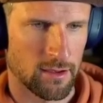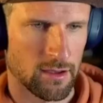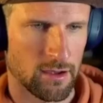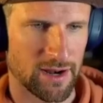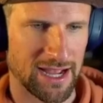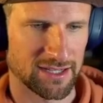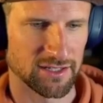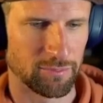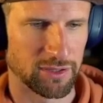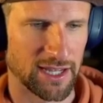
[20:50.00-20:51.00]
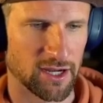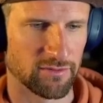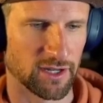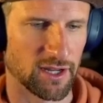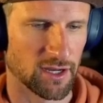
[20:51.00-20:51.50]
I'm going to actually play
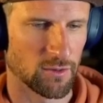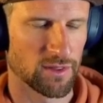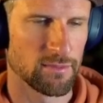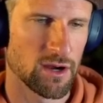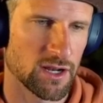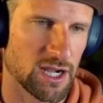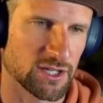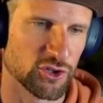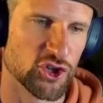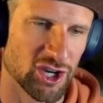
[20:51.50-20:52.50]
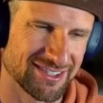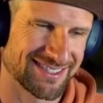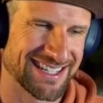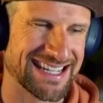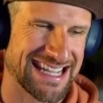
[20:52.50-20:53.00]
over here with MODOK just
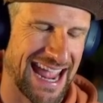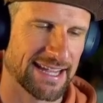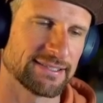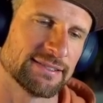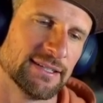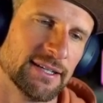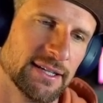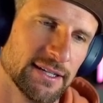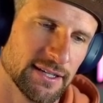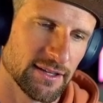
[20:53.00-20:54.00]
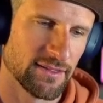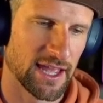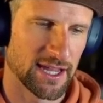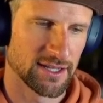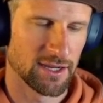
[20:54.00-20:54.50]
in case
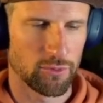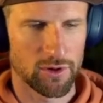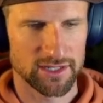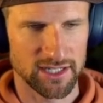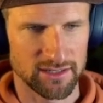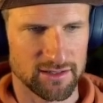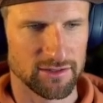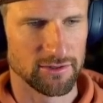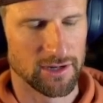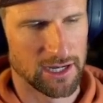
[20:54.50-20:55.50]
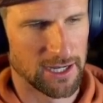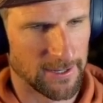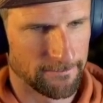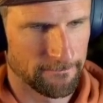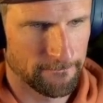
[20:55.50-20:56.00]
they end up wanting
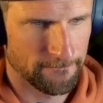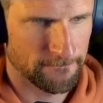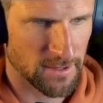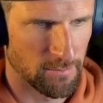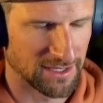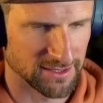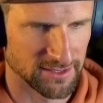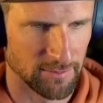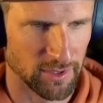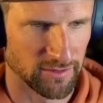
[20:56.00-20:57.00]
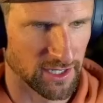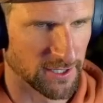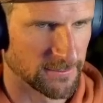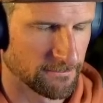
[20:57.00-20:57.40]
to mess us up over here.